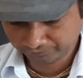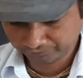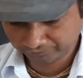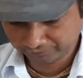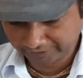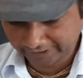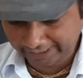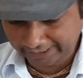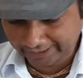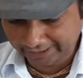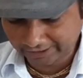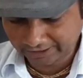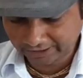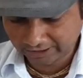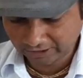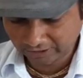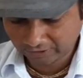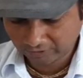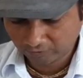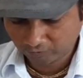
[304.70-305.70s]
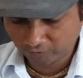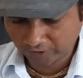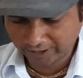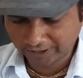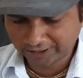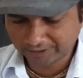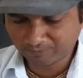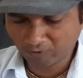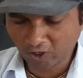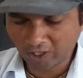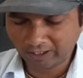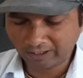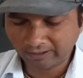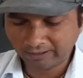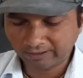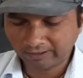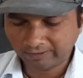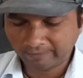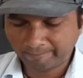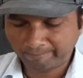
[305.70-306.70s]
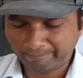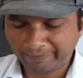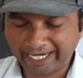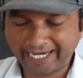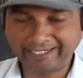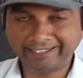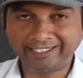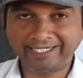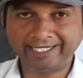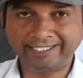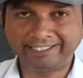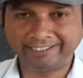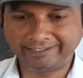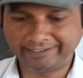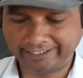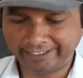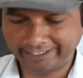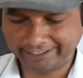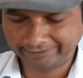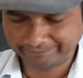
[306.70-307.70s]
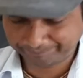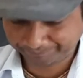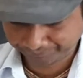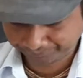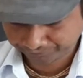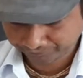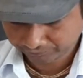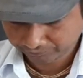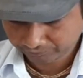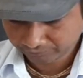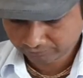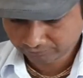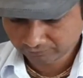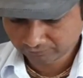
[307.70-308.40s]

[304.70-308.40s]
there is one small plantlet there.